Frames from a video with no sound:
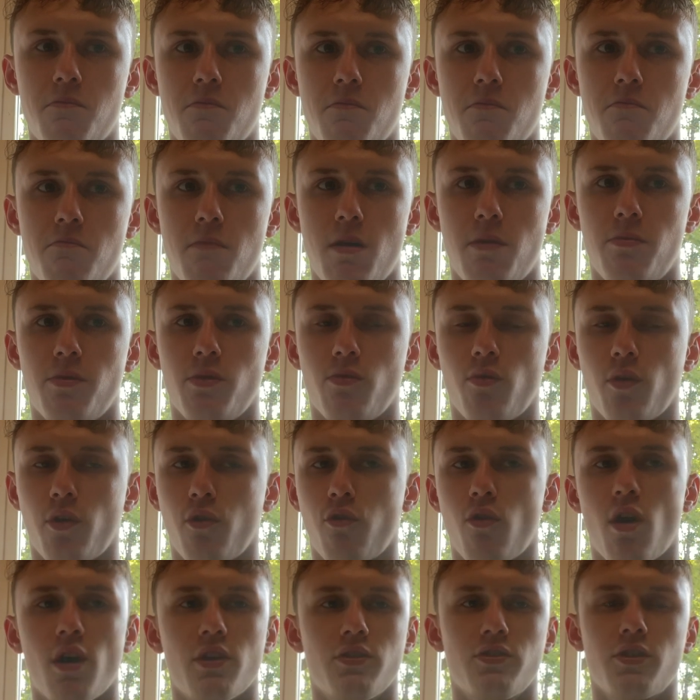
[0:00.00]
maybe
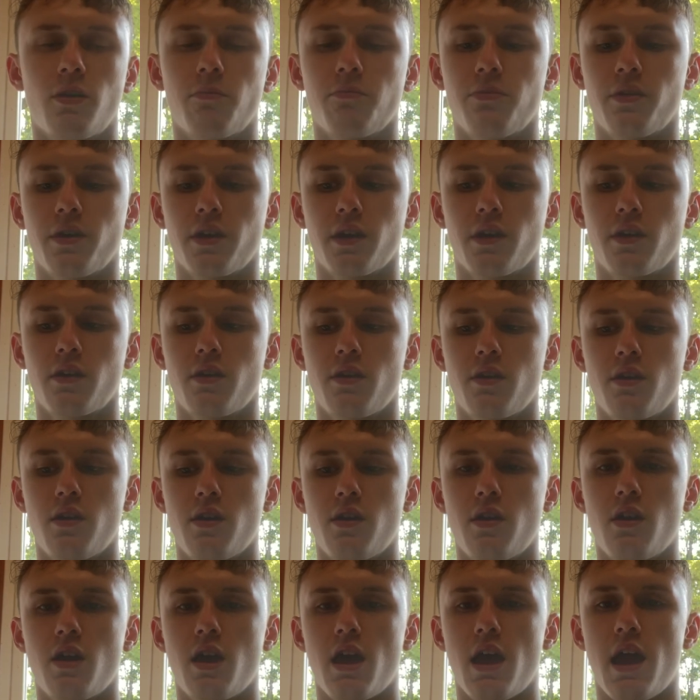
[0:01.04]
regret something
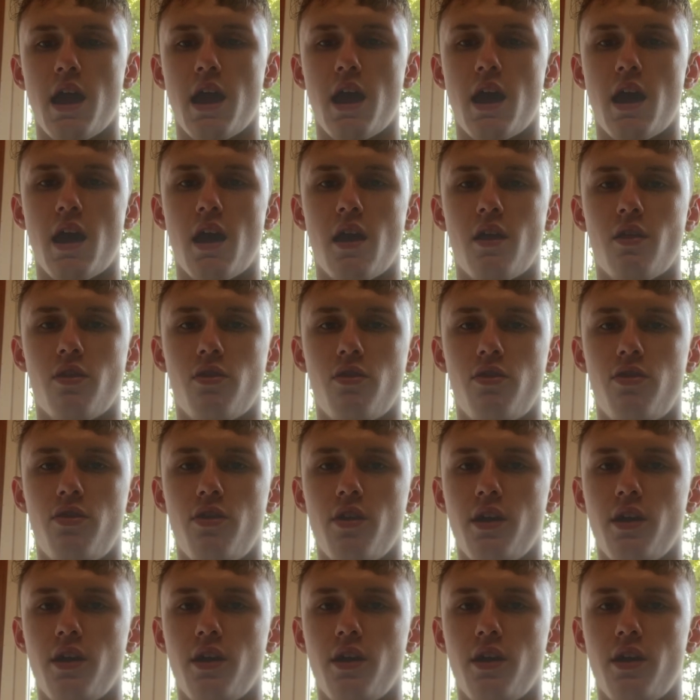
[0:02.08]
and